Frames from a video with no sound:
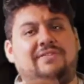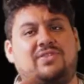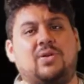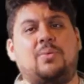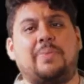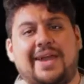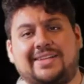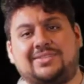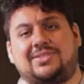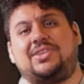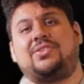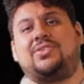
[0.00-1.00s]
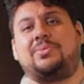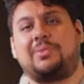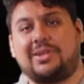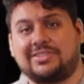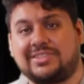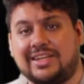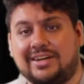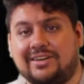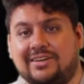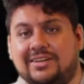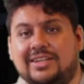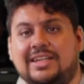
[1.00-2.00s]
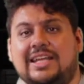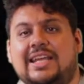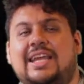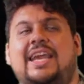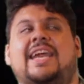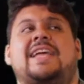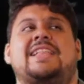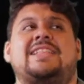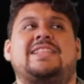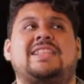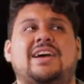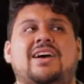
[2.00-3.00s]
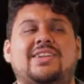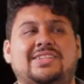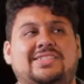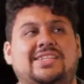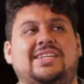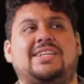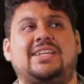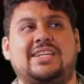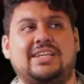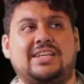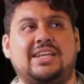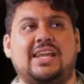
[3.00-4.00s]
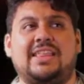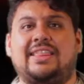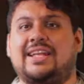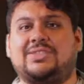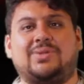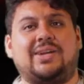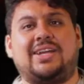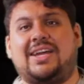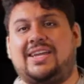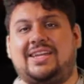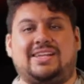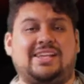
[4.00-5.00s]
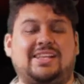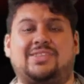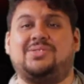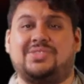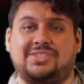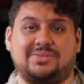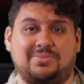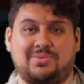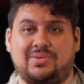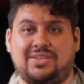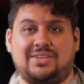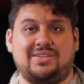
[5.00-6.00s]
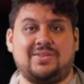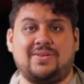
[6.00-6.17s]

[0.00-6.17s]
have to go back to kill the boss there. And honestly, that's where it loses the point.